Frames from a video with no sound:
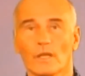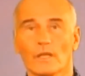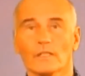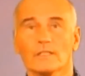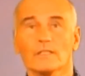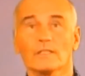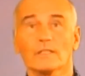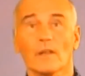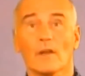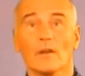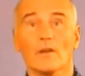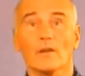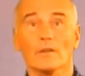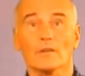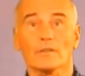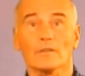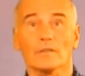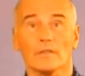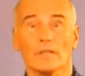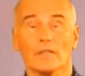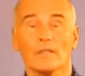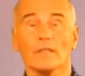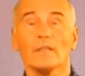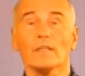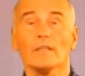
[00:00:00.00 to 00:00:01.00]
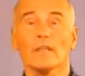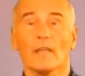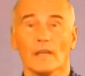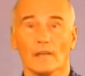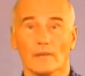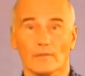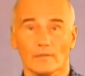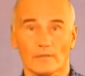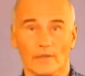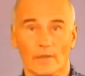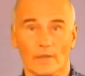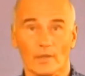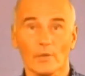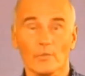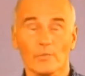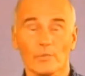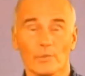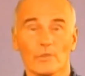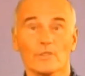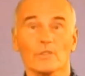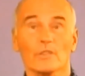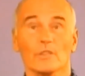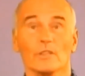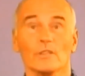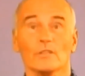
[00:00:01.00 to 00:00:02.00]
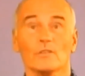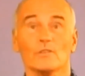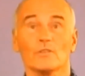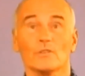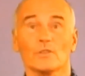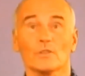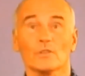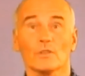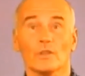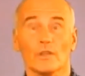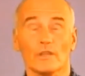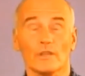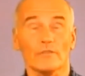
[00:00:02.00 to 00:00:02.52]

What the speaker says: start any kind of dental procedure,